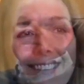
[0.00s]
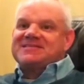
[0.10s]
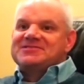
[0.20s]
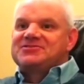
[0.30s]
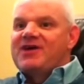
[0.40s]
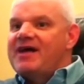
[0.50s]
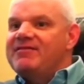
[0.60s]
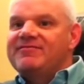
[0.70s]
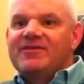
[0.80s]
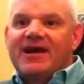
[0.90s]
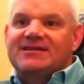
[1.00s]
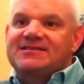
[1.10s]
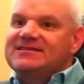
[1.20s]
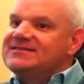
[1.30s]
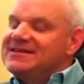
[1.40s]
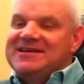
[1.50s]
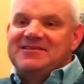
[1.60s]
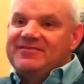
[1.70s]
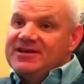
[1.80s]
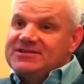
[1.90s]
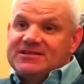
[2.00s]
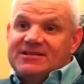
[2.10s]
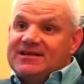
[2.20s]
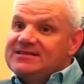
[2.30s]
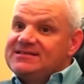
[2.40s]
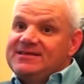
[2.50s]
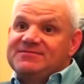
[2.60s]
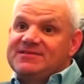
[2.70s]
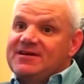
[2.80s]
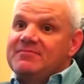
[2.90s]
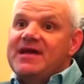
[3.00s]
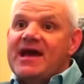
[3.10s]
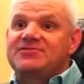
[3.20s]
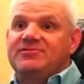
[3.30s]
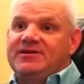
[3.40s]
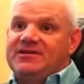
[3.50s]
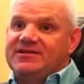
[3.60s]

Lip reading: Striving for excellence and innovation, that seems to come naturally to